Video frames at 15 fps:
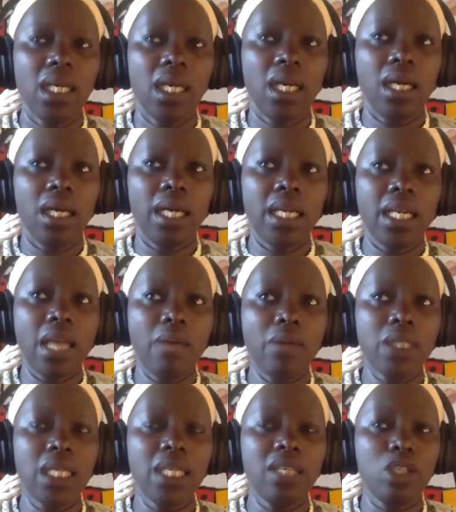And then I would
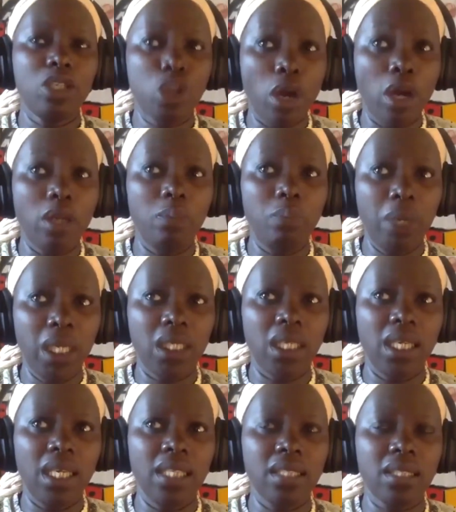say the third bit
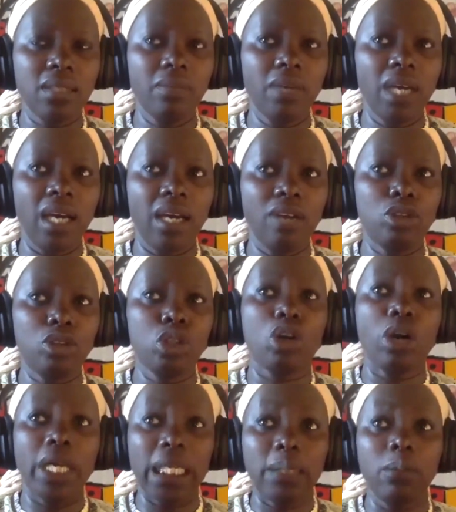is to
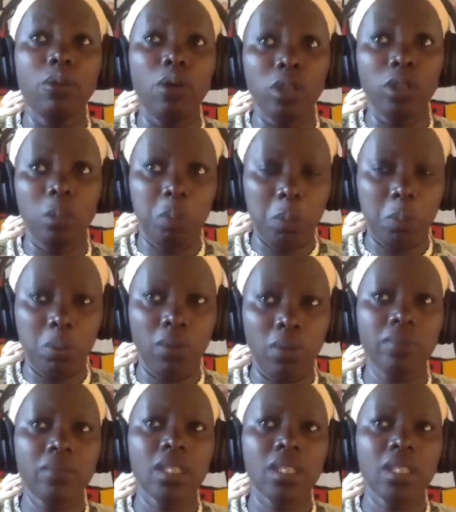connect with other people.